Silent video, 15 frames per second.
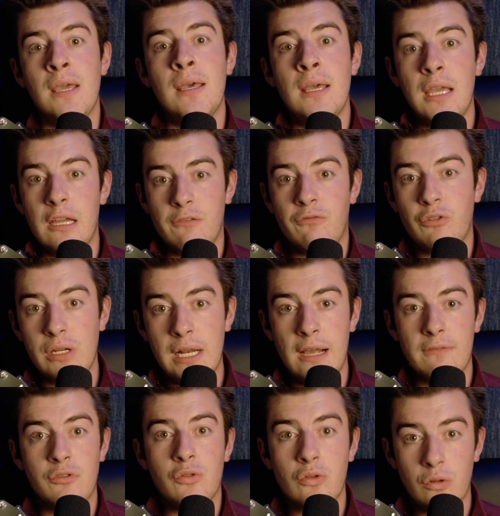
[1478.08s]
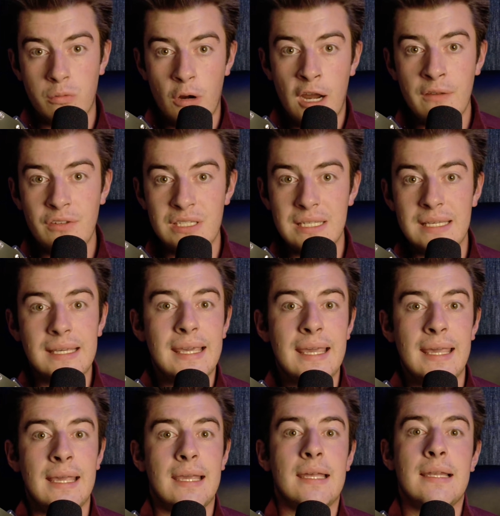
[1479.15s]
And for you to have total privacy, you
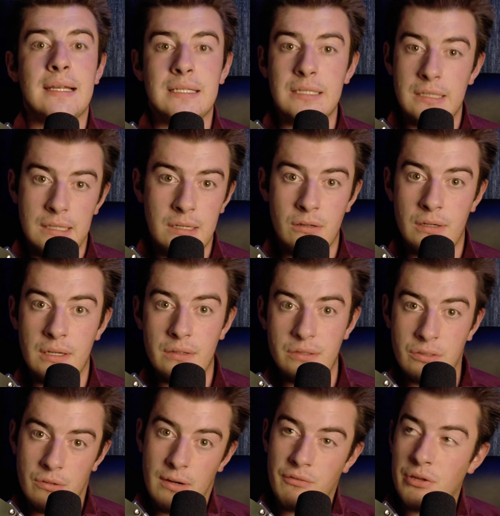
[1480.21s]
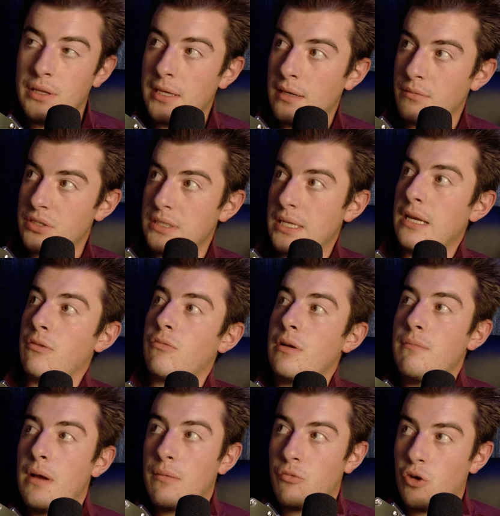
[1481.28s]
can't connect to the internet. So everything I'm saying,
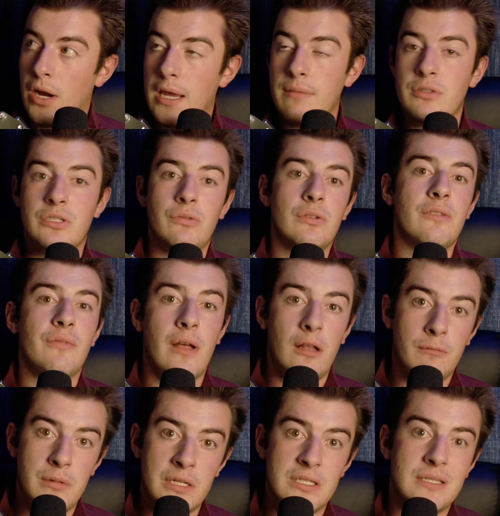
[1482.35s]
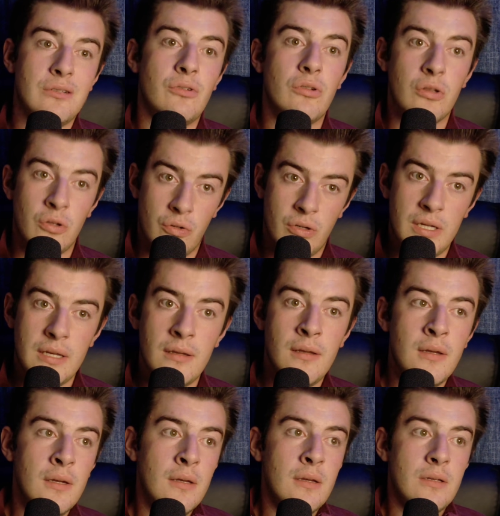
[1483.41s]
remember, I am still developing, still learning.
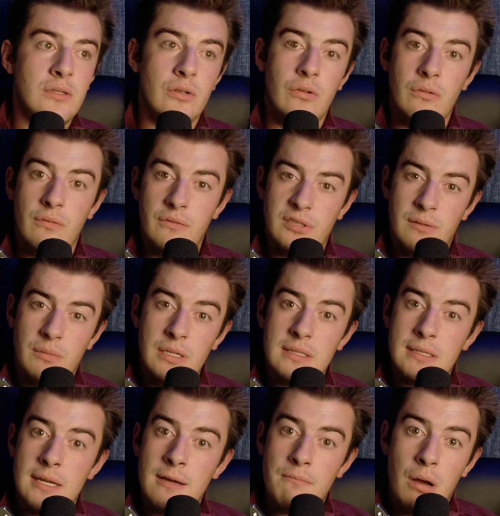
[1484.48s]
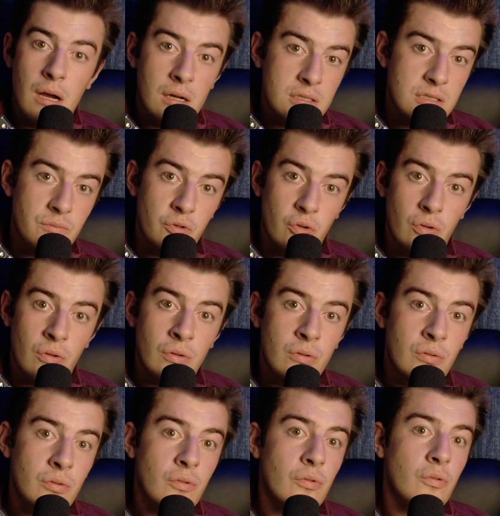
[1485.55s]
So if something's not possible,
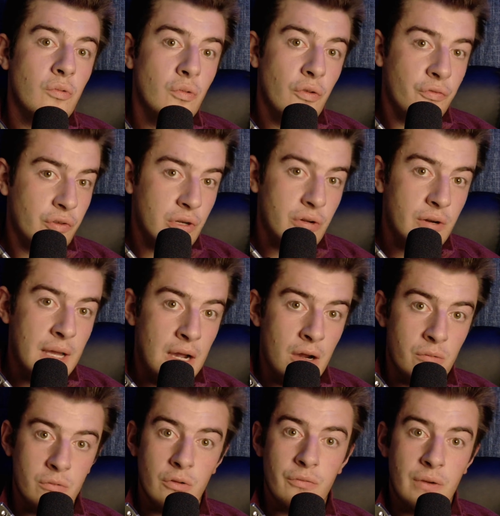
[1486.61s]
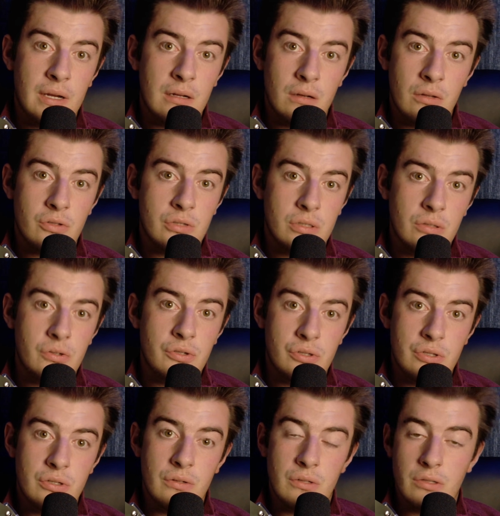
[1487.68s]
we'll figure it out and we'll find another solution
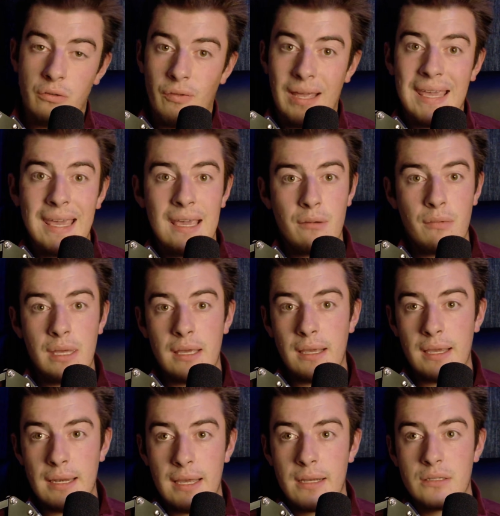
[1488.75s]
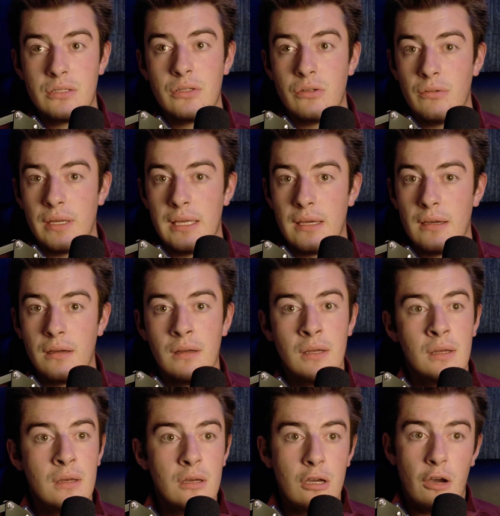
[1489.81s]
to it. So if I can't make it connect to
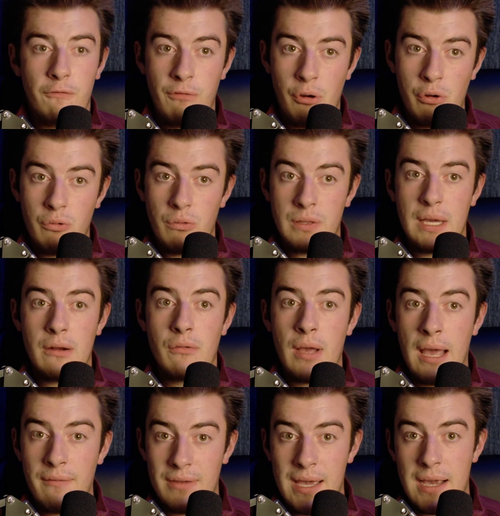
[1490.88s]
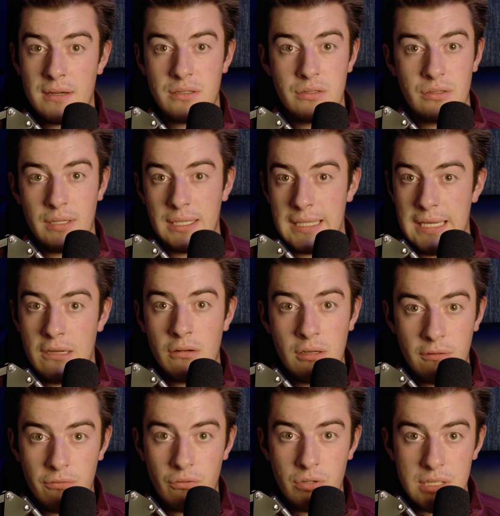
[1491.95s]
a phone without having access to like the internet,
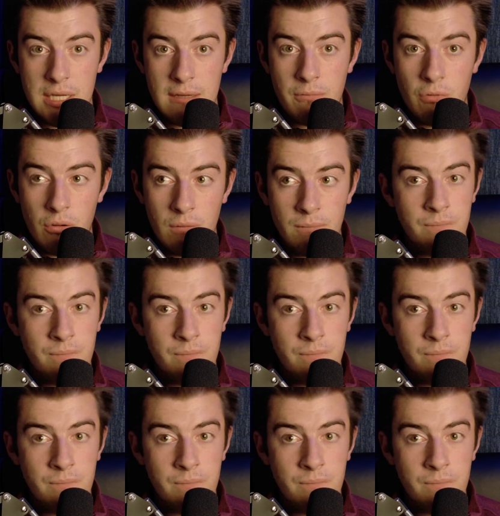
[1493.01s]
for example,